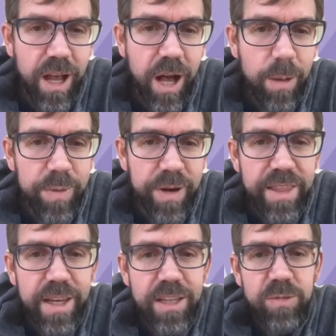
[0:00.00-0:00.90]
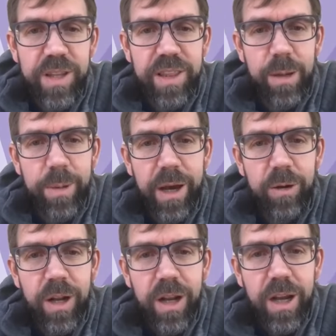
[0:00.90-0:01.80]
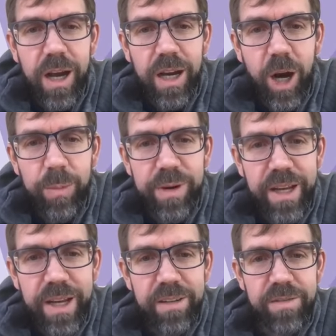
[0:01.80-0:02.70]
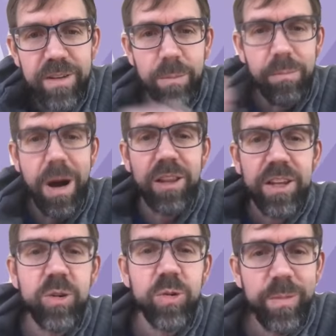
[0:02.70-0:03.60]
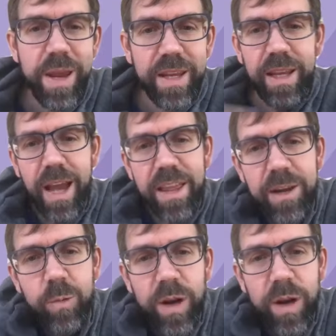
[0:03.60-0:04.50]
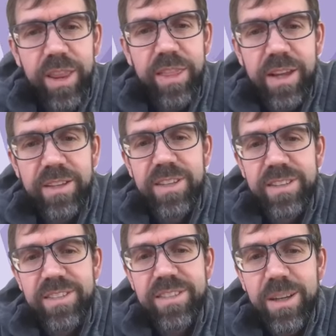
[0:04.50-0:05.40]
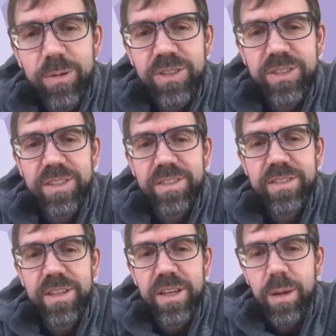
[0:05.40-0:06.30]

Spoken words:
But I think as we think about carbon negative molecule making, I think one of the things that distinguishes